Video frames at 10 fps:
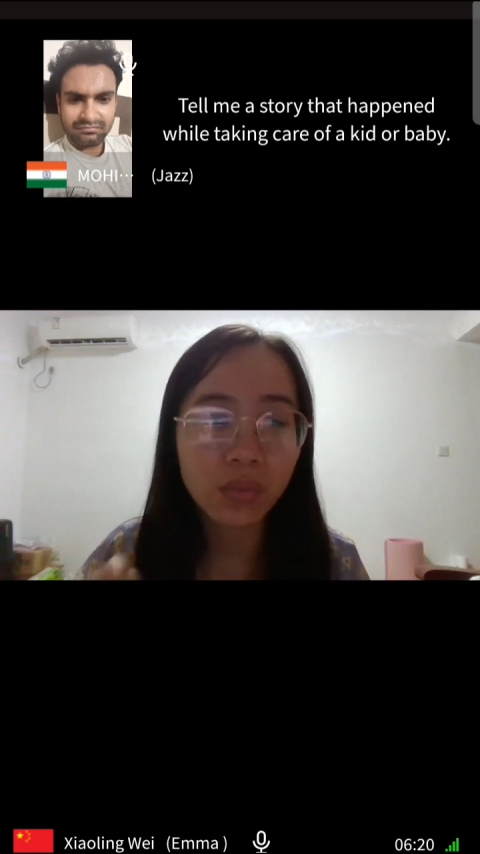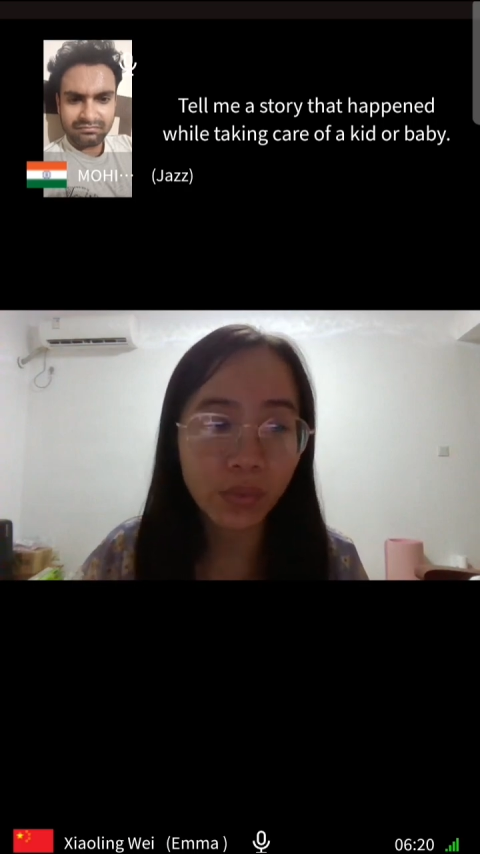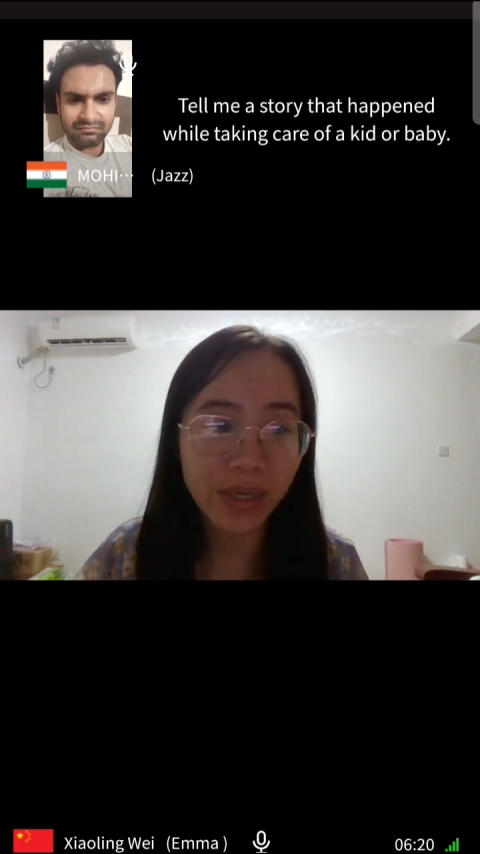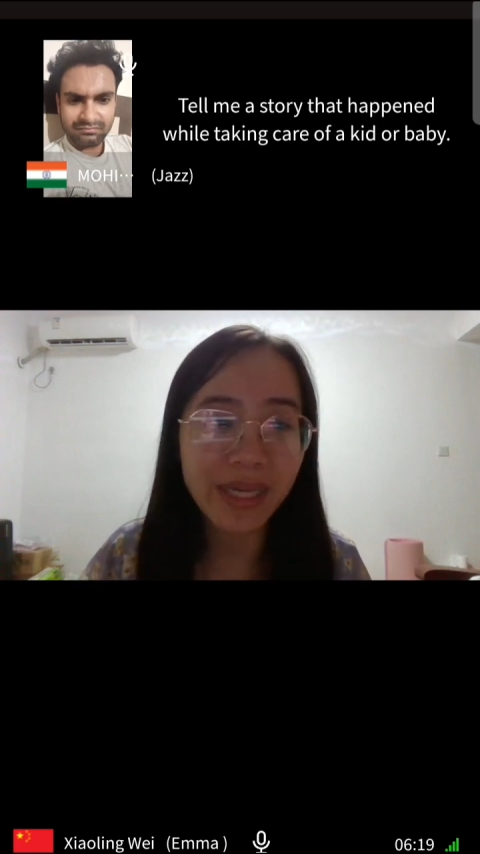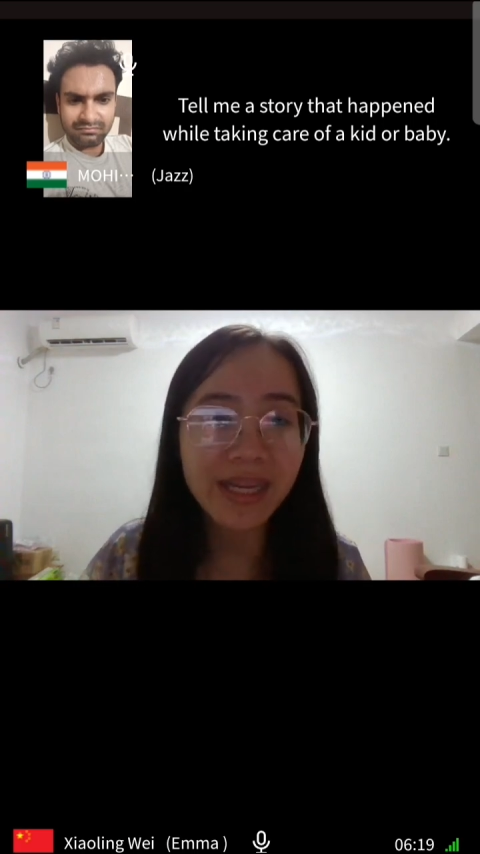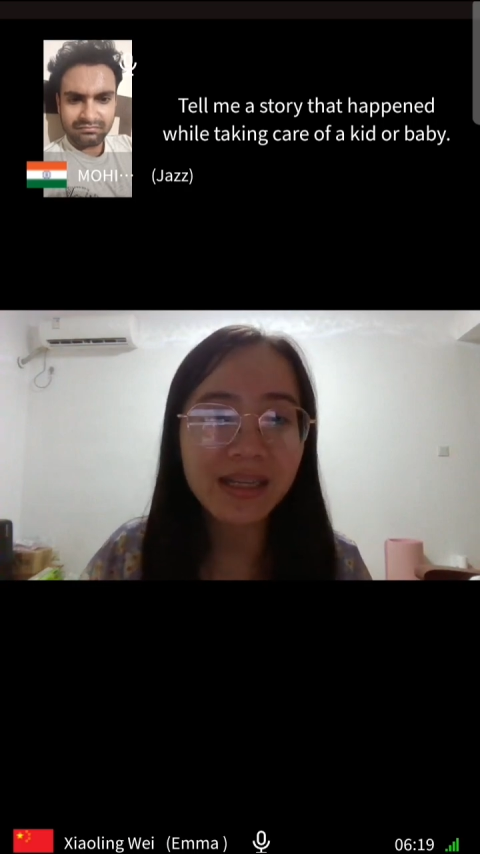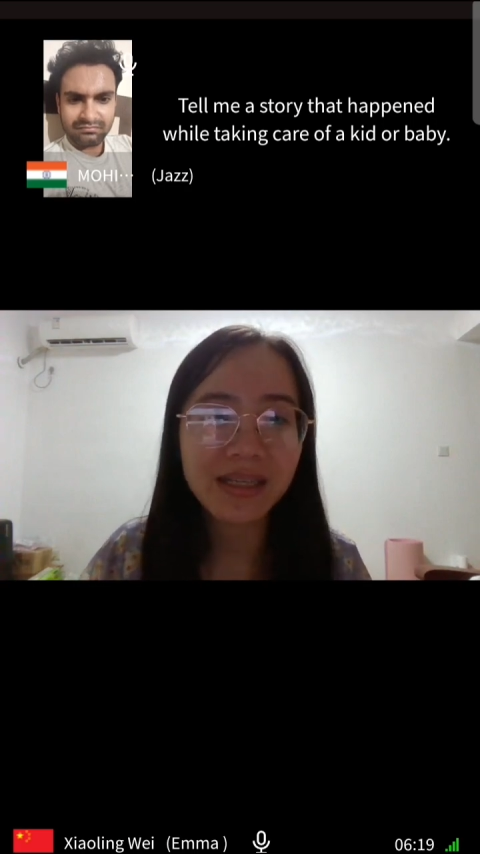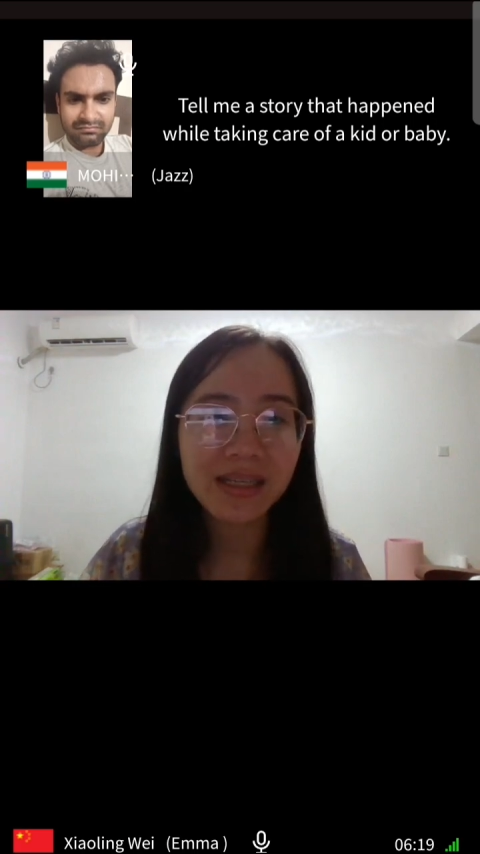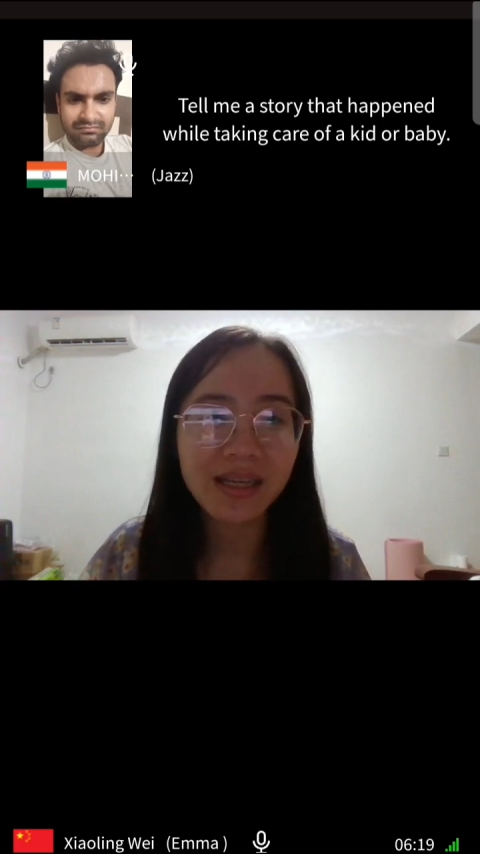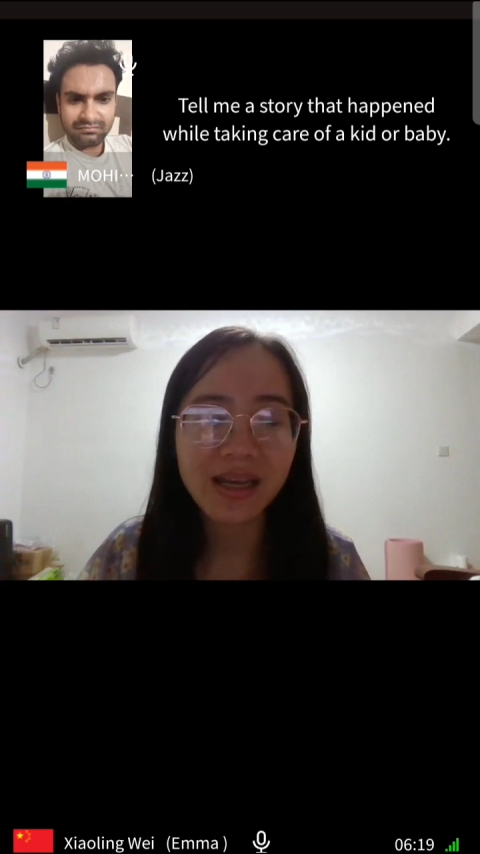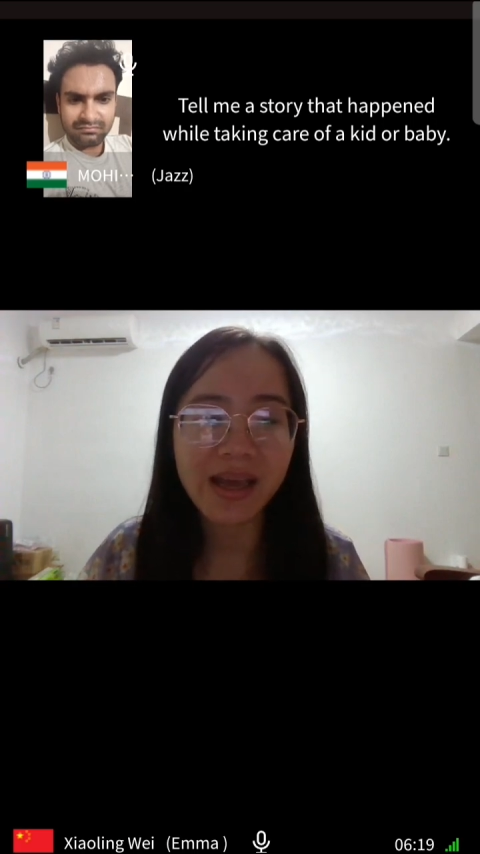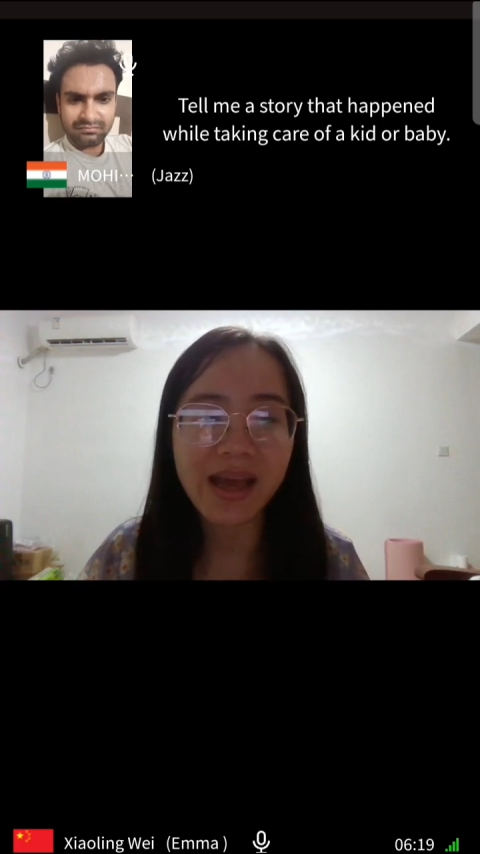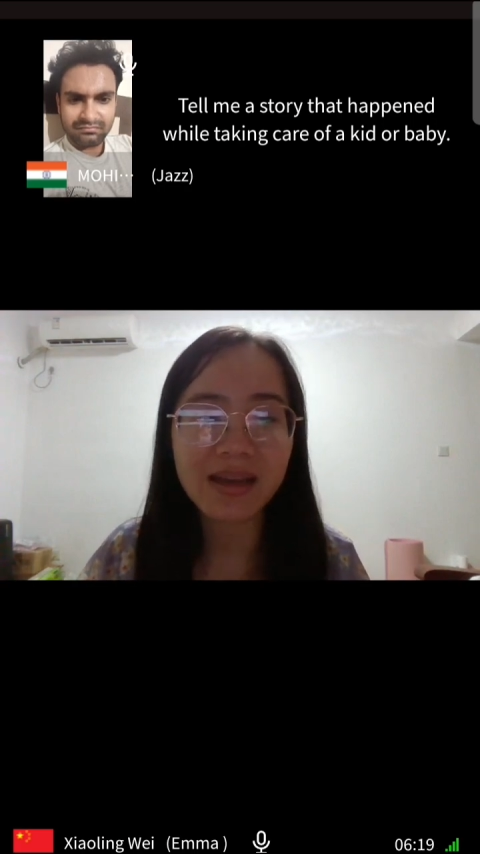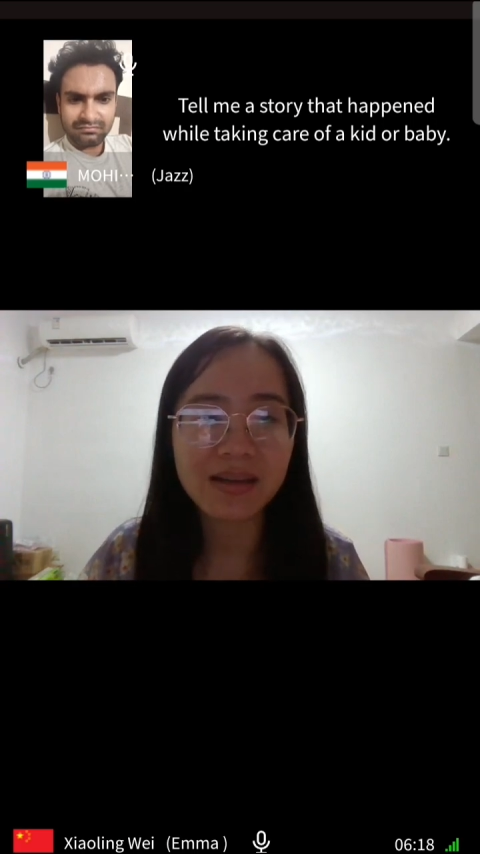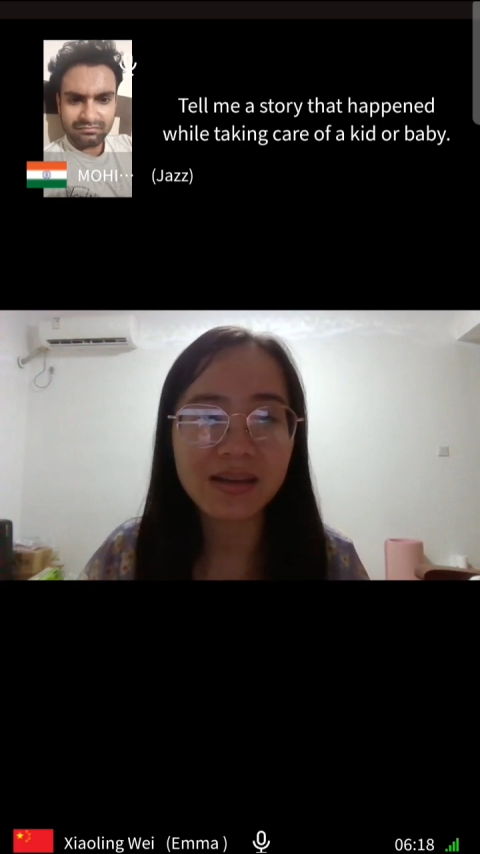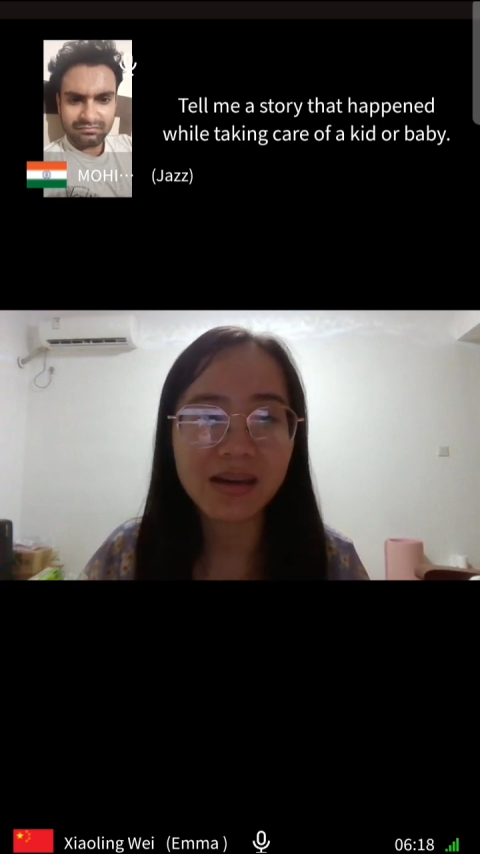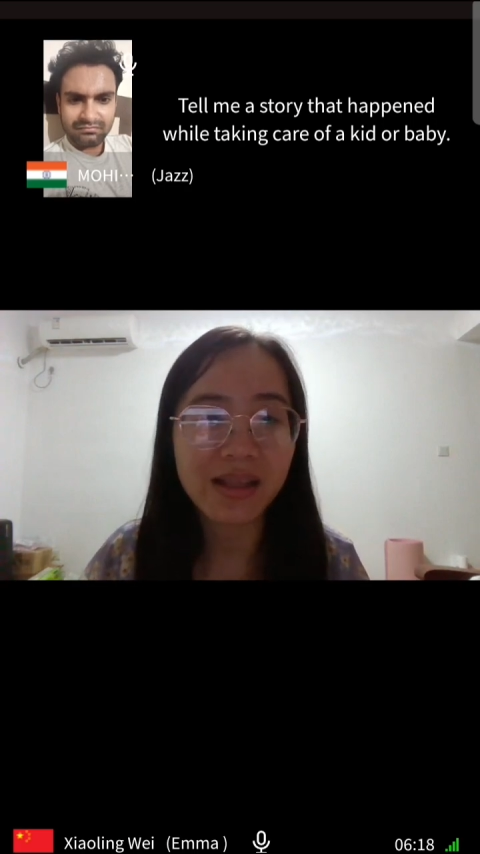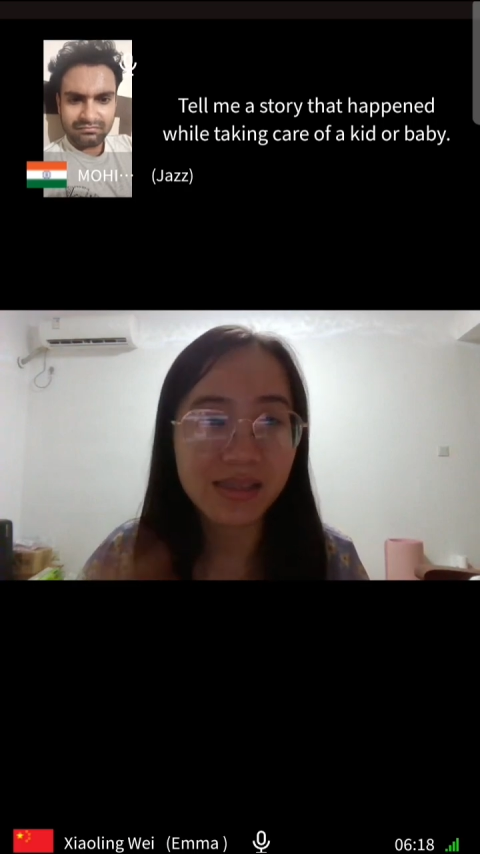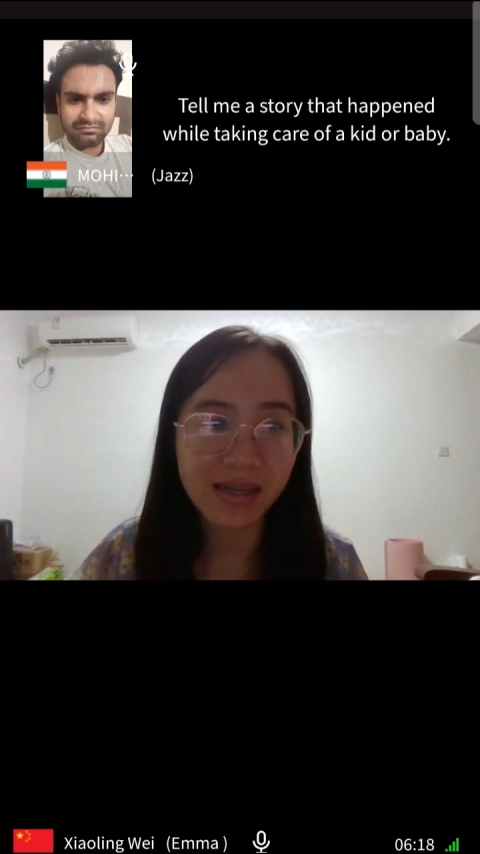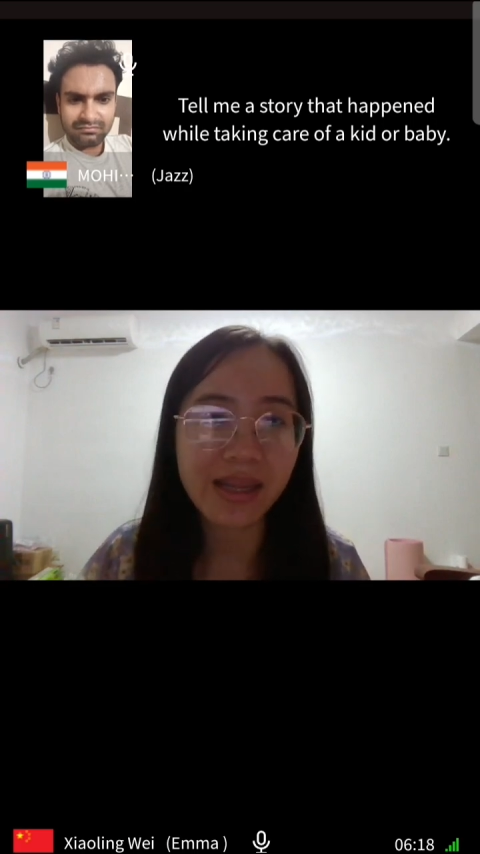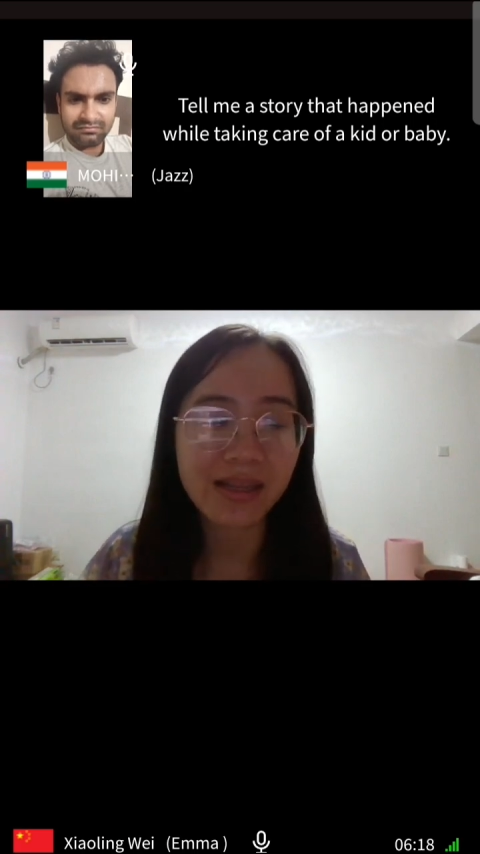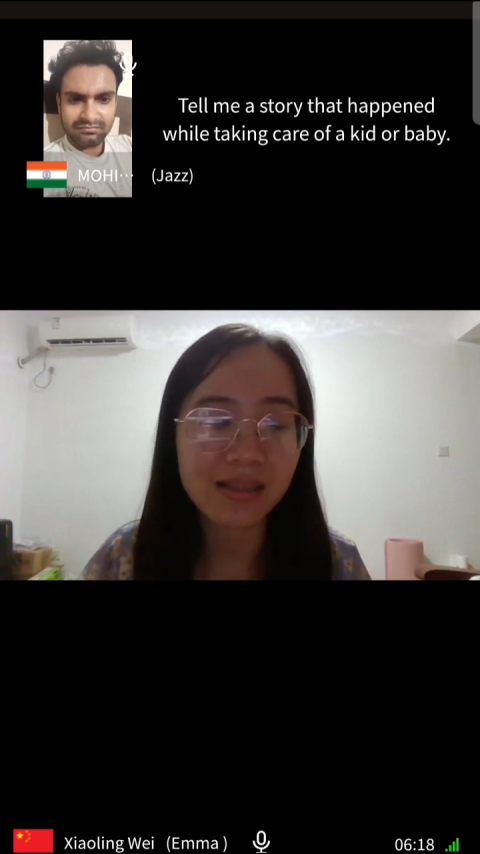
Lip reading: reading, and listening